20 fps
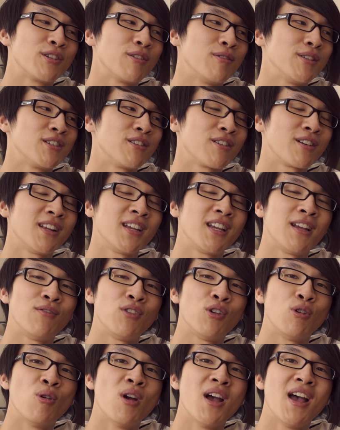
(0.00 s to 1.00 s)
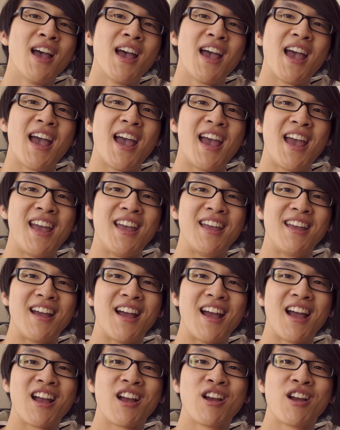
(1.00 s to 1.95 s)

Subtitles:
so it's not going to give you a